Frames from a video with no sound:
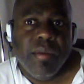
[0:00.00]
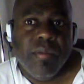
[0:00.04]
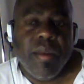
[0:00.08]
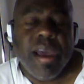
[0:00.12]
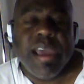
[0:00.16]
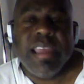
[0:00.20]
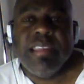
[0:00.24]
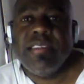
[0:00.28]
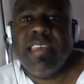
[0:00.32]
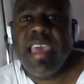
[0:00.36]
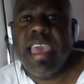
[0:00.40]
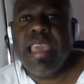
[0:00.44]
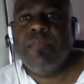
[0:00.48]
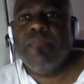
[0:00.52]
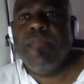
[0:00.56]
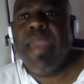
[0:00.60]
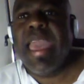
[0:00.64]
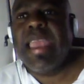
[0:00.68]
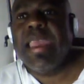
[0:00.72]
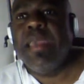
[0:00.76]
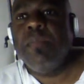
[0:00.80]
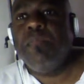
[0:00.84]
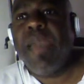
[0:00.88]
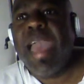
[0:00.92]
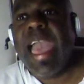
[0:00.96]
Right? Take
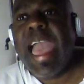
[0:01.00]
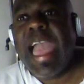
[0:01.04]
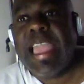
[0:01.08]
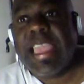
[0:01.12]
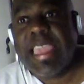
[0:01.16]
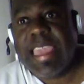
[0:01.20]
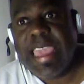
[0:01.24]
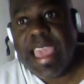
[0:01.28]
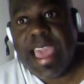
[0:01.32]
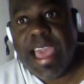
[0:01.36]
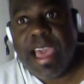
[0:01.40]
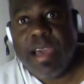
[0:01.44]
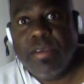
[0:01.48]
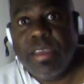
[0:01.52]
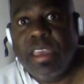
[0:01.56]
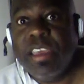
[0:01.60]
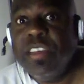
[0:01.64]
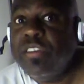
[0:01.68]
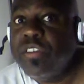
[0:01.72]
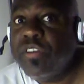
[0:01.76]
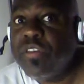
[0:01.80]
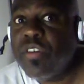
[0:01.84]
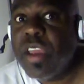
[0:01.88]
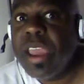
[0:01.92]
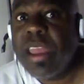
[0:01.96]
Manny Pacquiao.
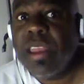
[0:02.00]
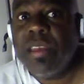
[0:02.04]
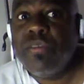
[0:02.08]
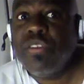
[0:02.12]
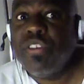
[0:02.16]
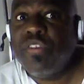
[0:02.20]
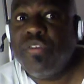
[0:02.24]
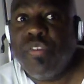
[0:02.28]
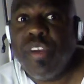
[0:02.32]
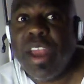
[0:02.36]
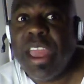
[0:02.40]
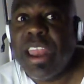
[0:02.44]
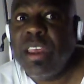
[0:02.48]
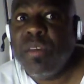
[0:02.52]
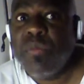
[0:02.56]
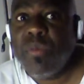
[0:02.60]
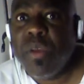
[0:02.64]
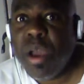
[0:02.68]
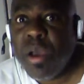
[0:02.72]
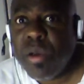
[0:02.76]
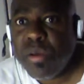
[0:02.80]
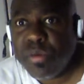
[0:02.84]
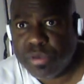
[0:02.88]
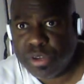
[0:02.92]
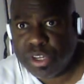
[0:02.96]
His trainer is Freddie
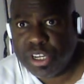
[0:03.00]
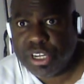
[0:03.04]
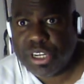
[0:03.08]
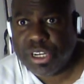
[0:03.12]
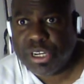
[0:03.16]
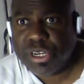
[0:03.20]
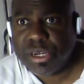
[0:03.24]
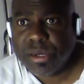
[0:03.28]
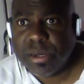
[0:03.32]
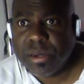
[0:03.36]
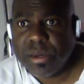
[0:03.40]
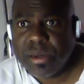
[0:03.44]
Roach.